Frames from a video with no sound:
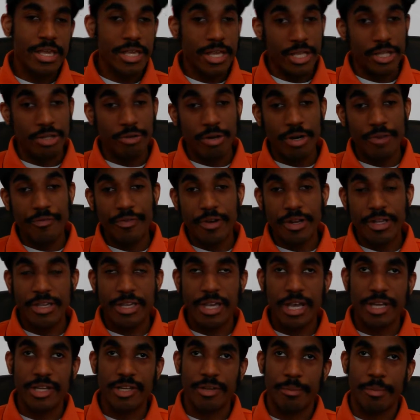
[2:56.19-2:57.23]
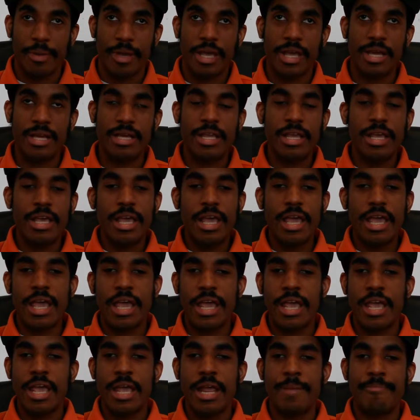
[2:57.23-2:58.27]
You're doing it for the kingdom, man.
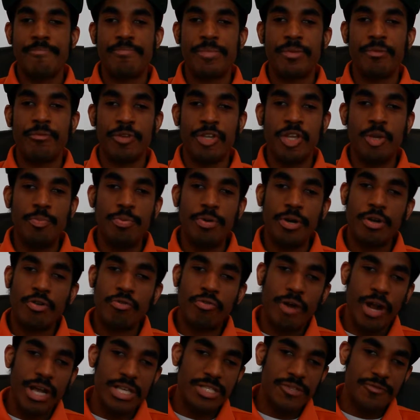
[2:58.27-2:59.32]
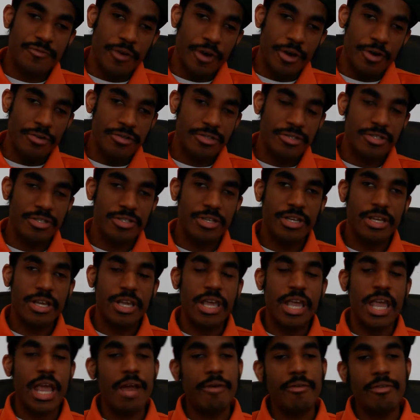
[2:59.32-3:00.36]
And when you put Christ first,
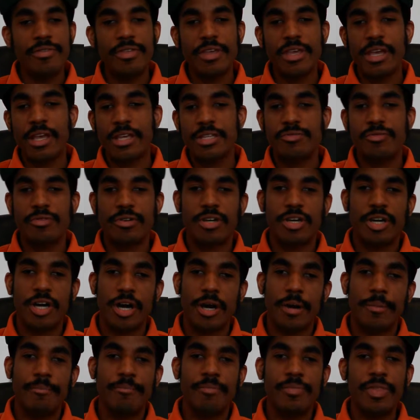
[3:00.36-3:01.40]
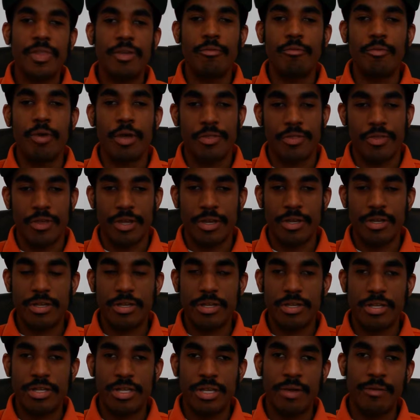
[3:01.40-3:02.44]
everything else will come with it.
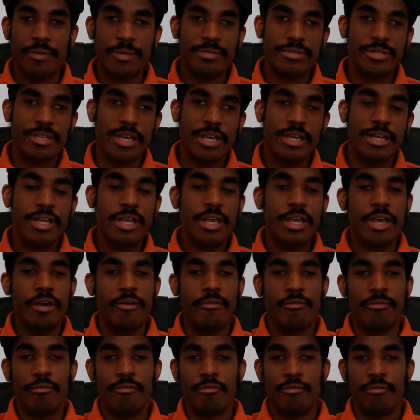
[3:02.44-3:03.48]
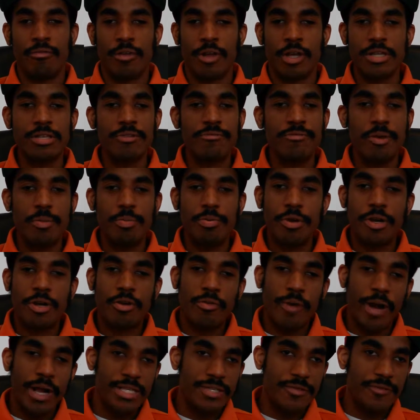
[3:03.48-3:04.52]
You get what I'm saying? As long as we put
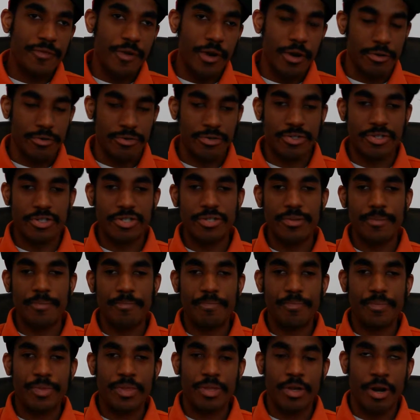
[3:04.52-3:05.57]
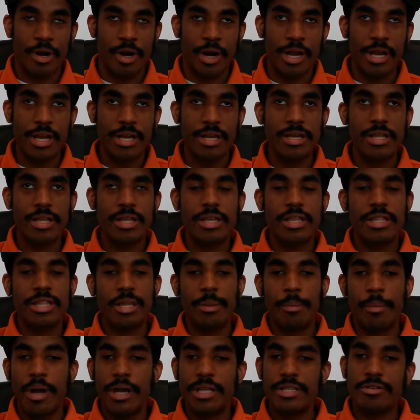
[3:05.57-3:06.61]
Christ first, all right, the
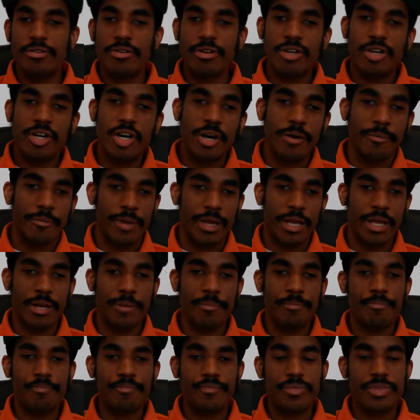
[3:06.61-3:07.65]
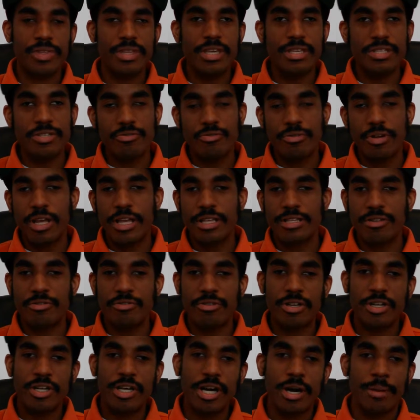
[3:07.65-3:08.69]
money's gonna come, man. It's going it's
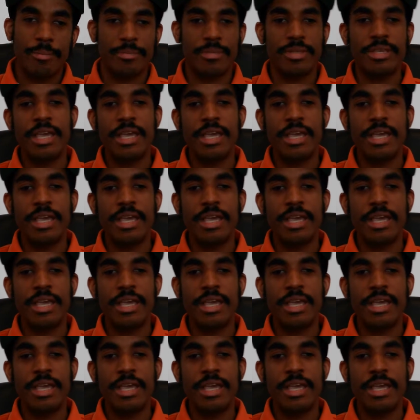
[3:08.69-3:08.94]
going to come.